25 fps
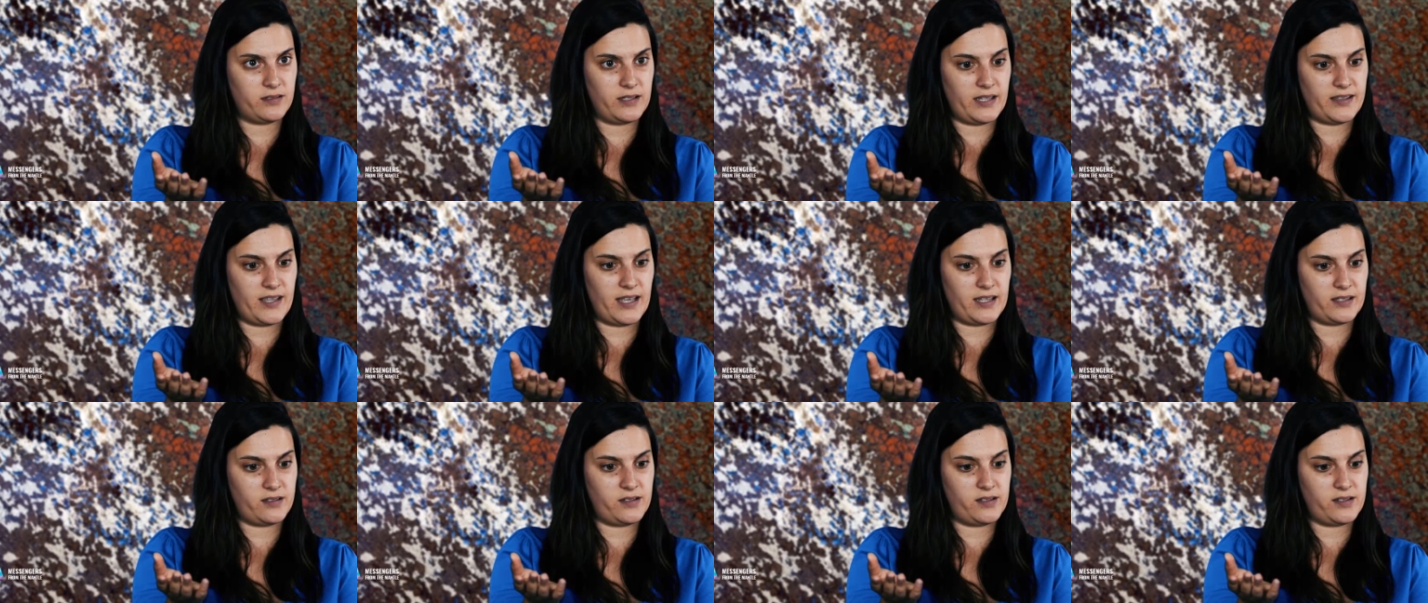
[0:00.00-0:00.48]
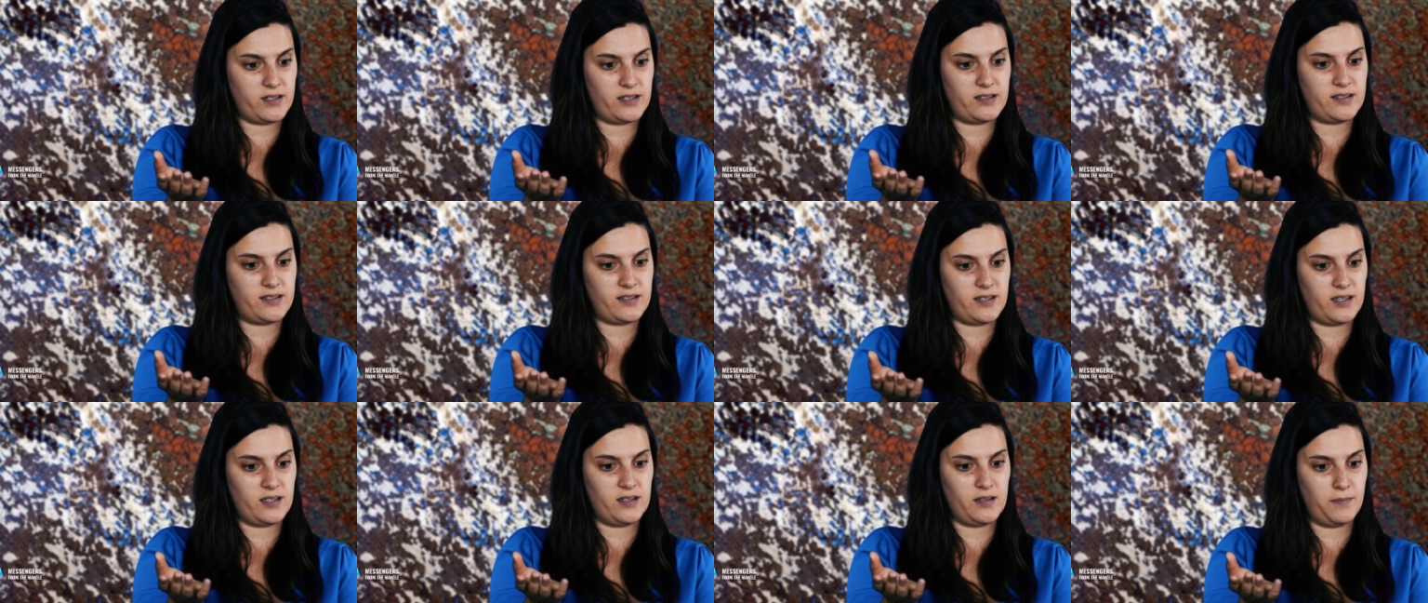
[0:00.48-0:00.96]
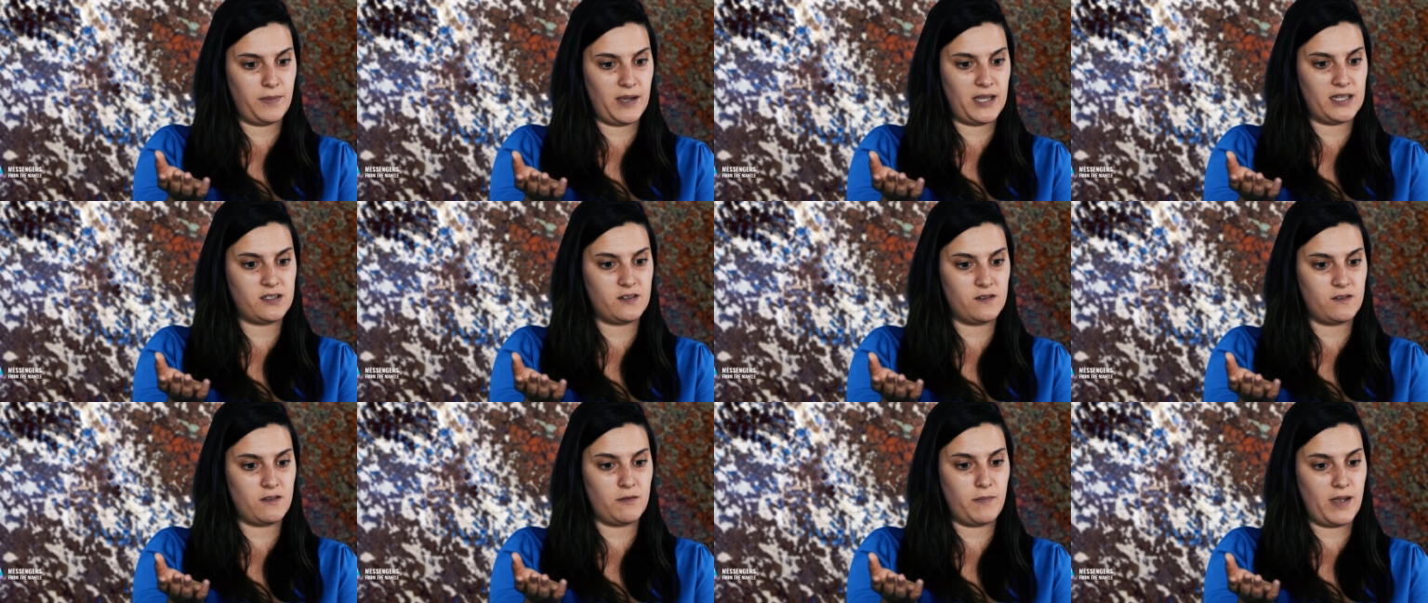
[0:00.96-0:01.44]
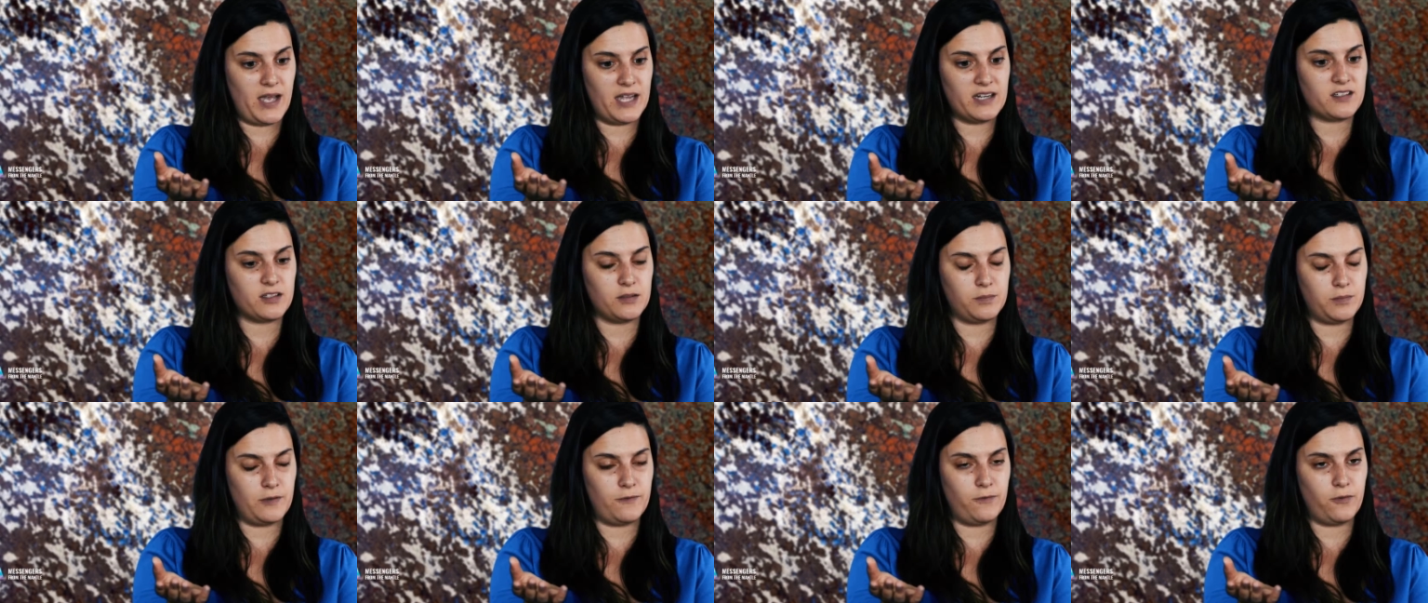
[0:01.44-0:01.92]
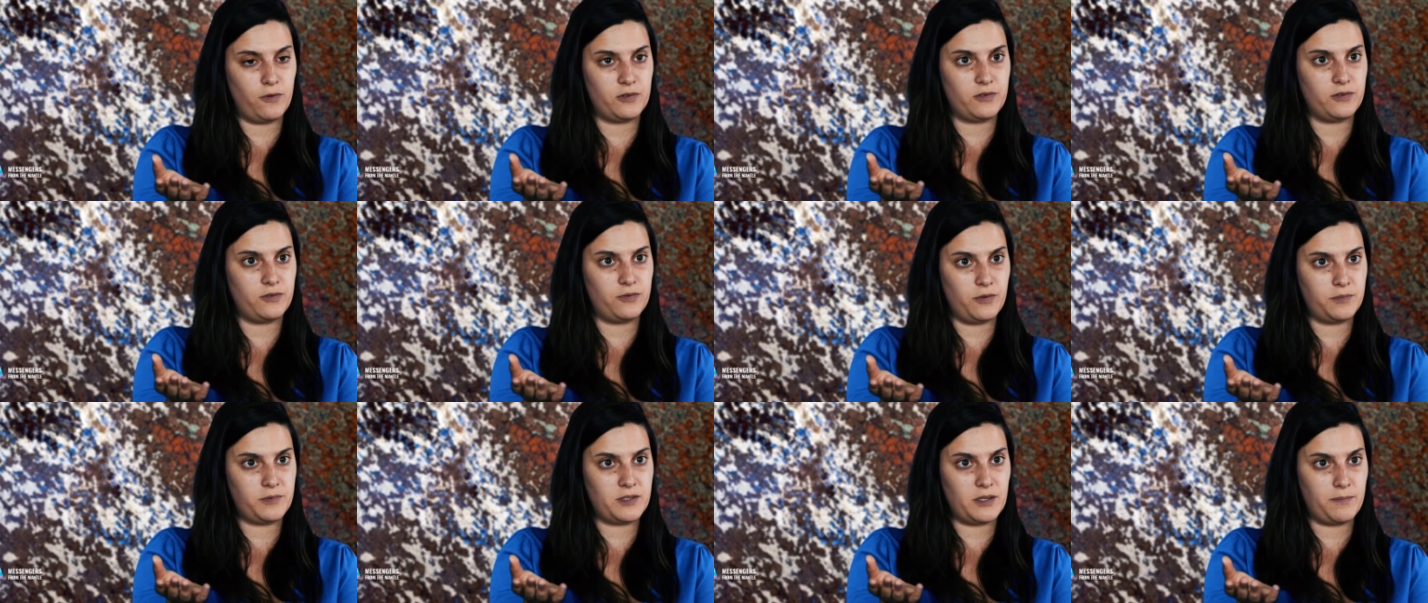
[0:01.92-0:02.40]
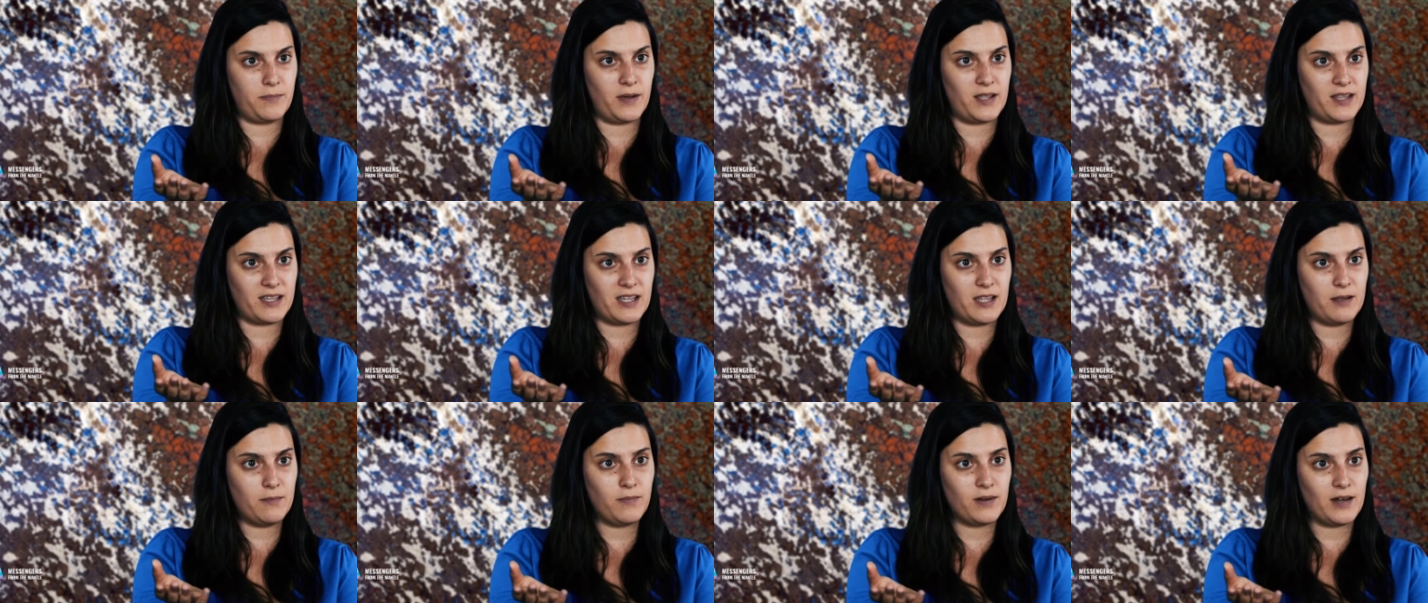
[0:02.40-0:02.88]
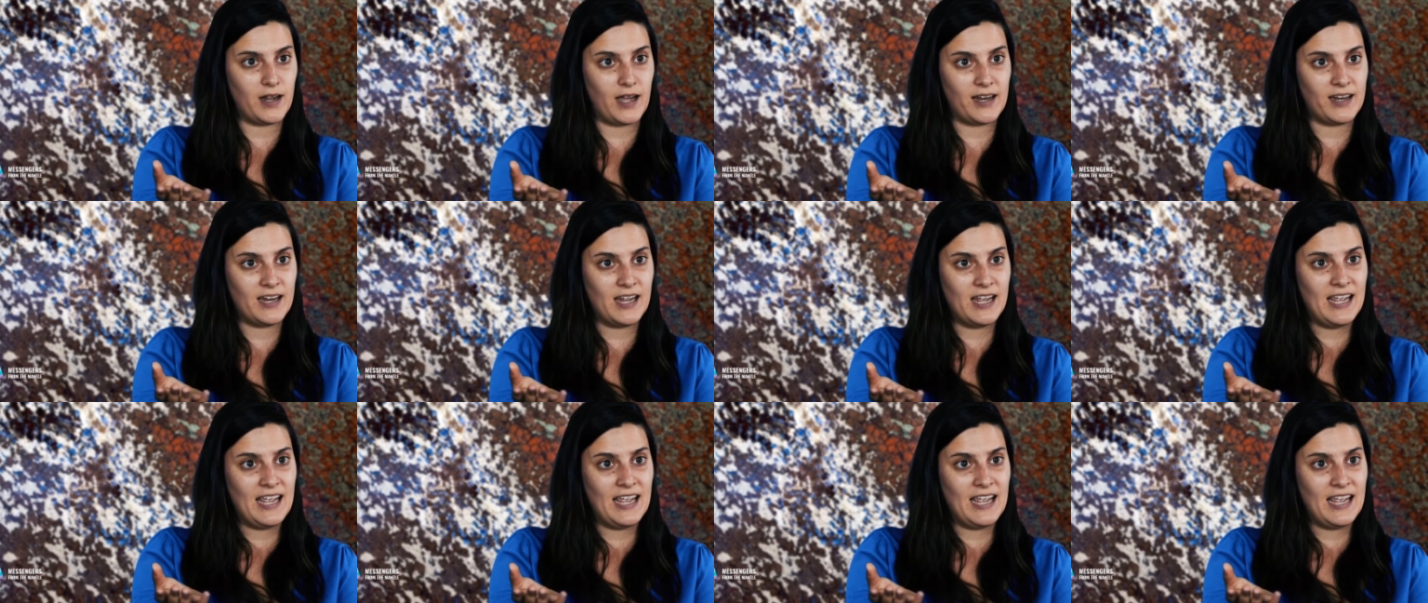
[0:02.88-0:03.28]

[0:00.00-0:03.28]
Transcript: that sits in the base of the mantle before it was ripped up by the kimberlite?